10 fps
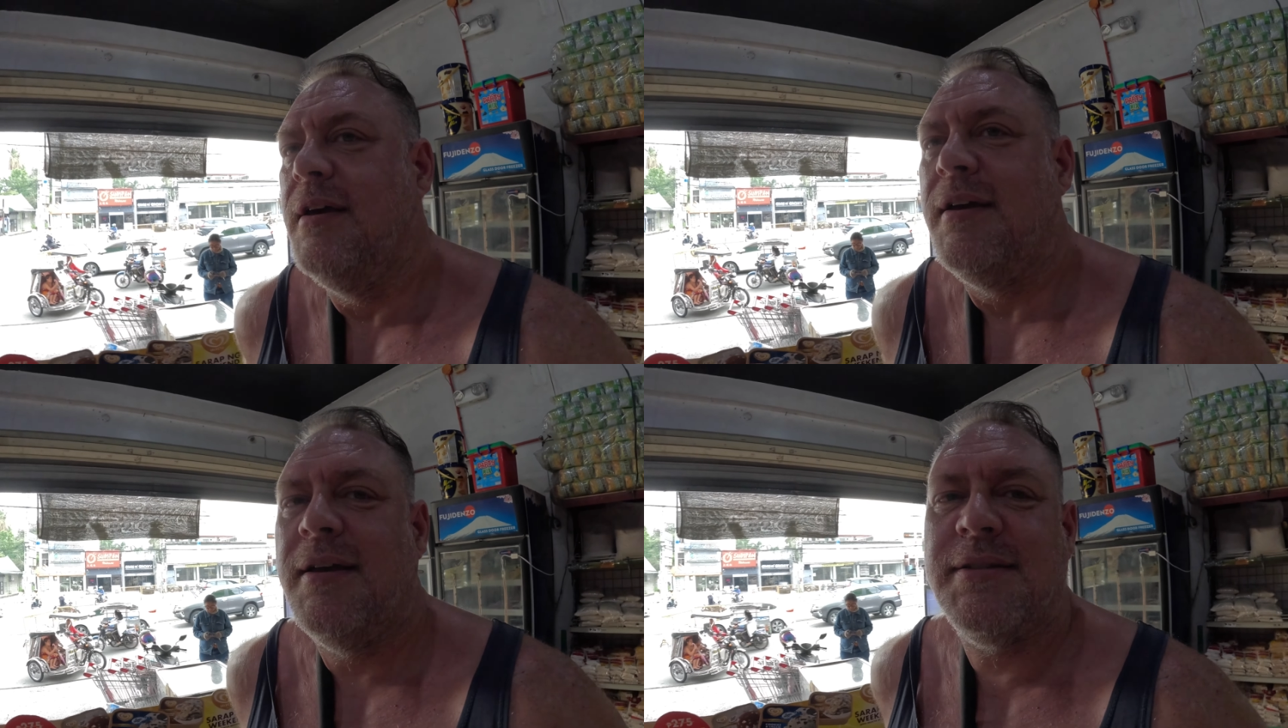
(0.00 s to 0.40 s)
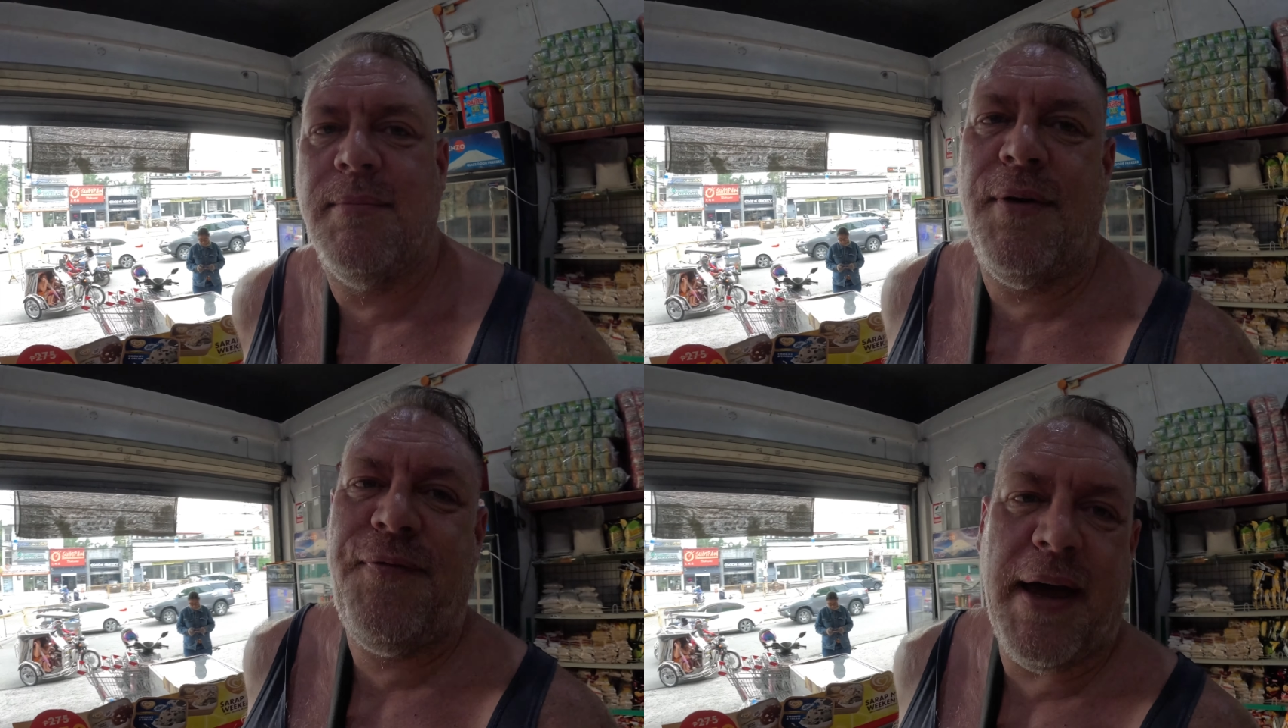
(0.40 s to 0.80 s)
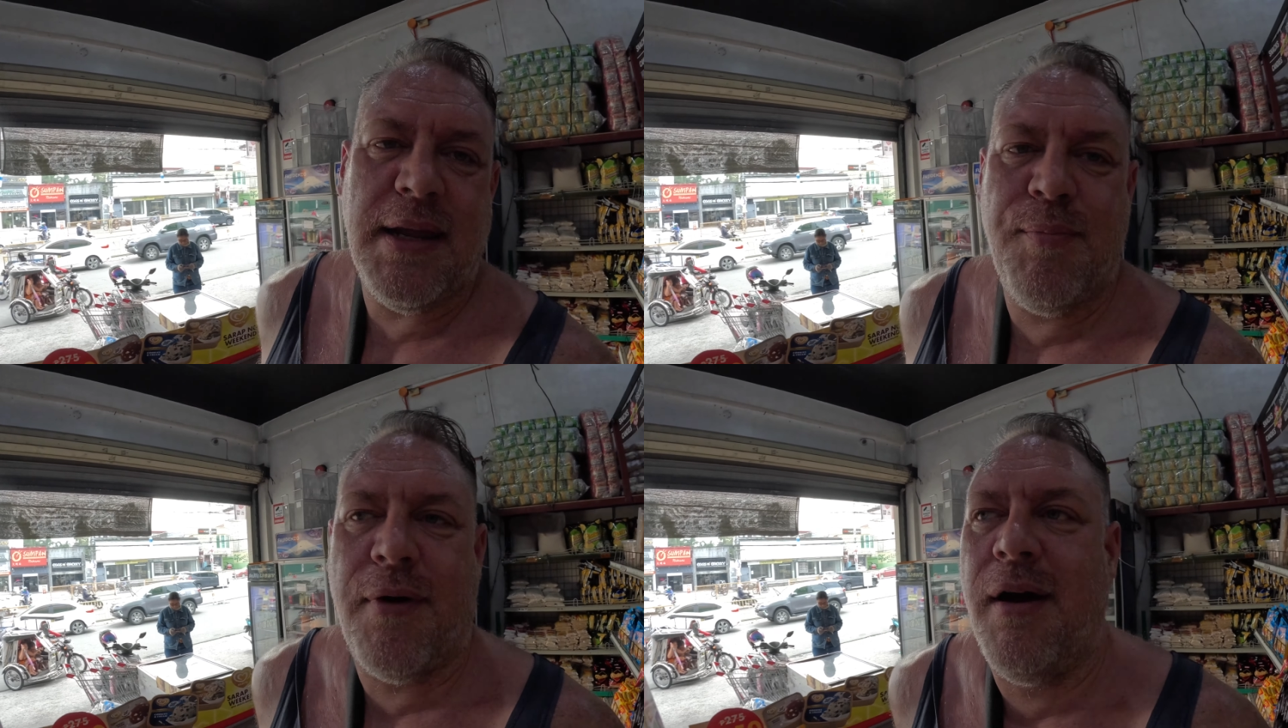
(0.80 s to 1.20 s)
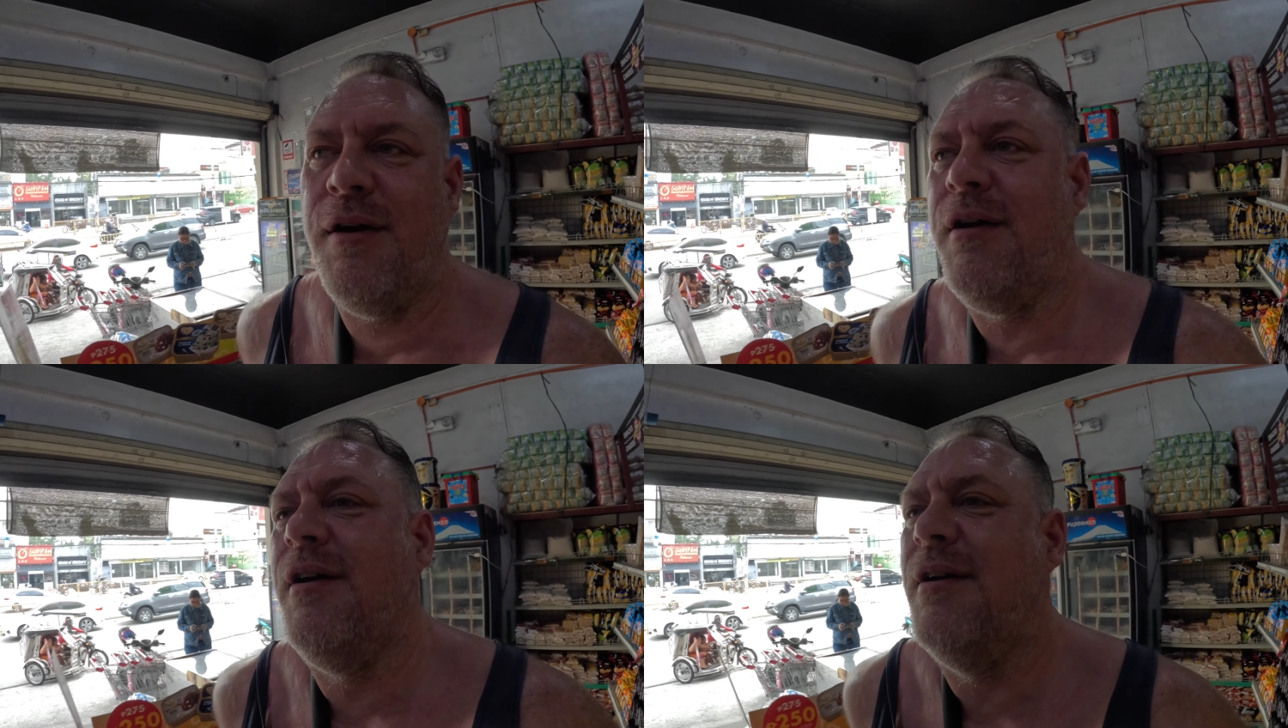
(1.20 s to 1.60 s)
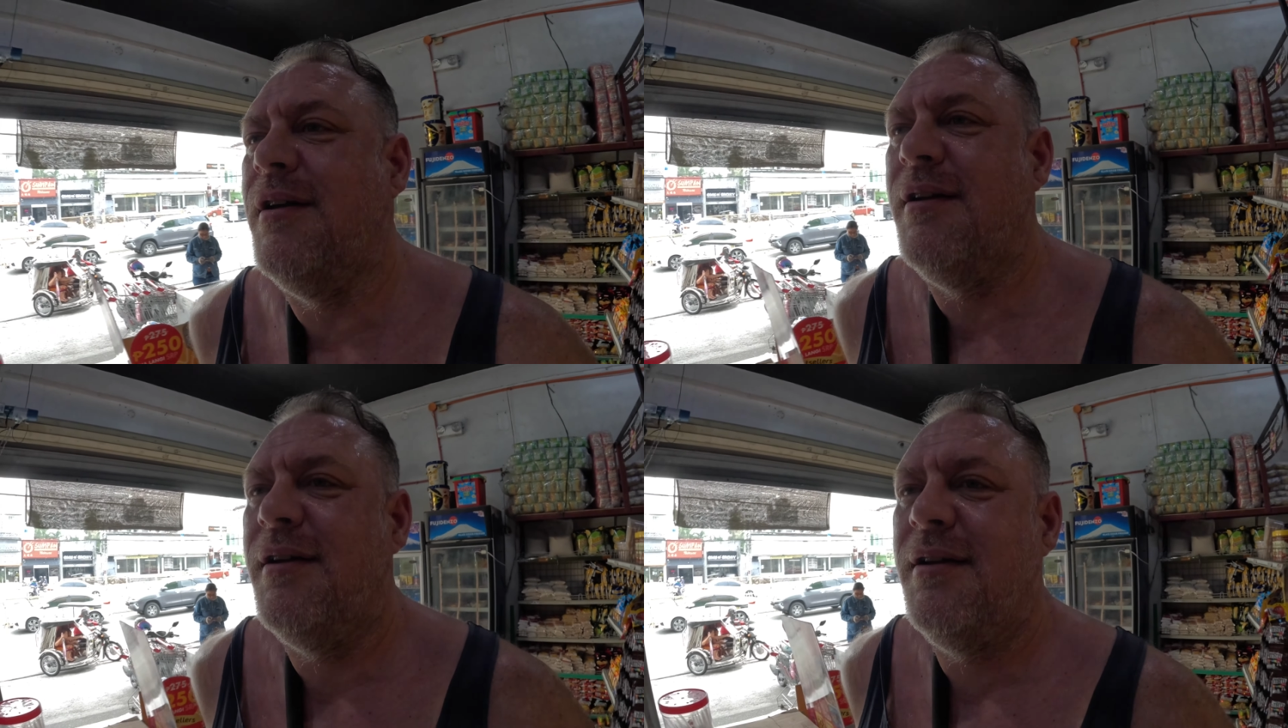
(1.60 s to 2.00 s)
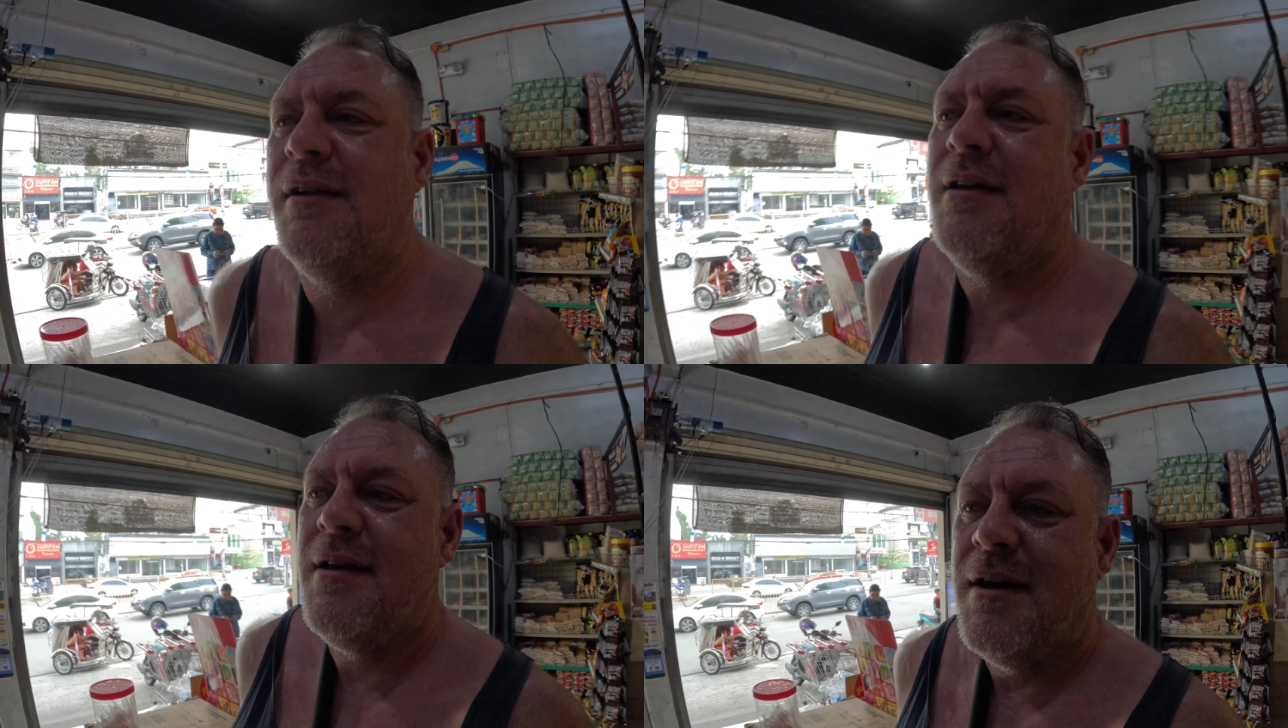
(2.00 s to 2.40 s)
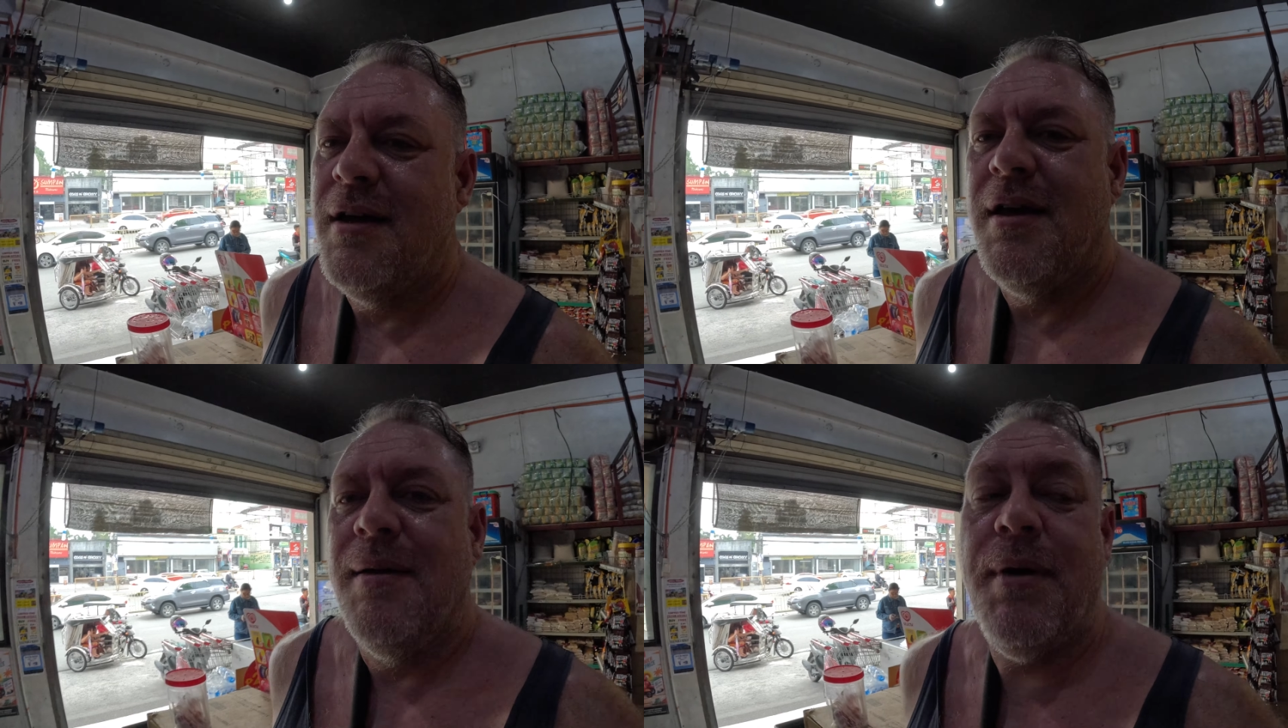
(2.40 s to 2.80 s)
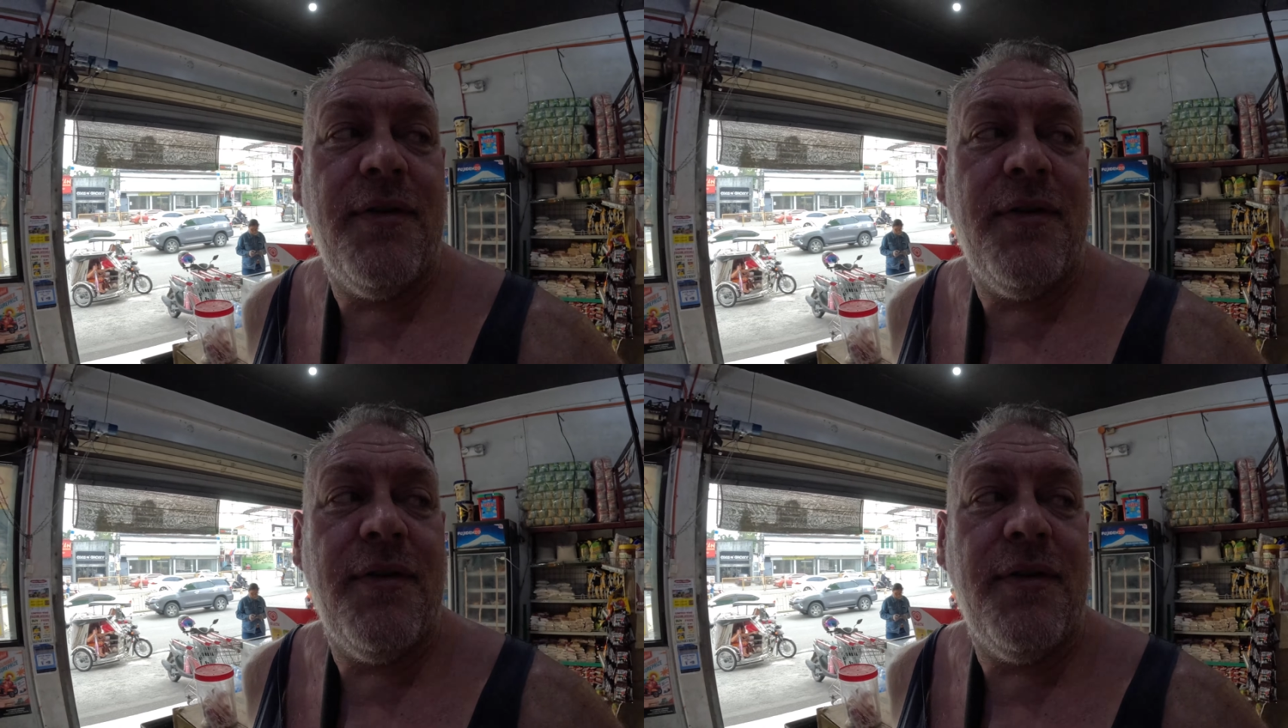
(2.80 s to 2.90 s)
Because I'm a fatty bro. But